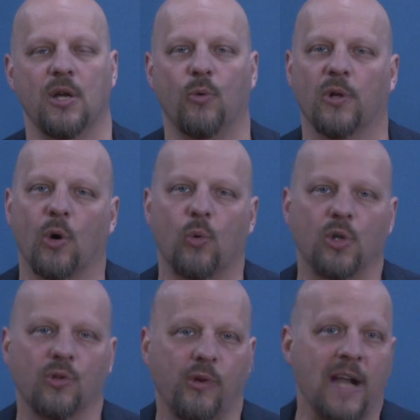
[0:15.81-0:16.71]
With our
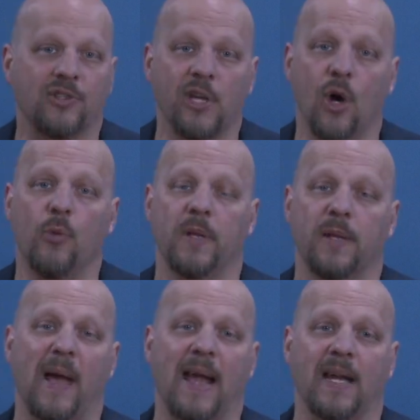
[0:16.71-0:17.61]
world gradually opening
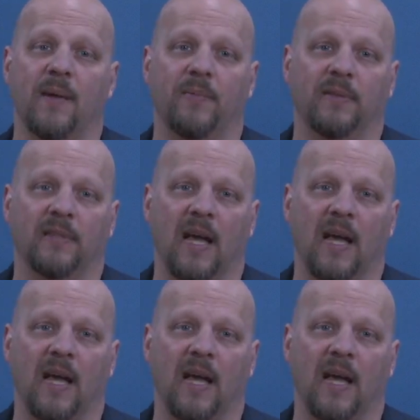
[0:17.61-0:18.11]
back up,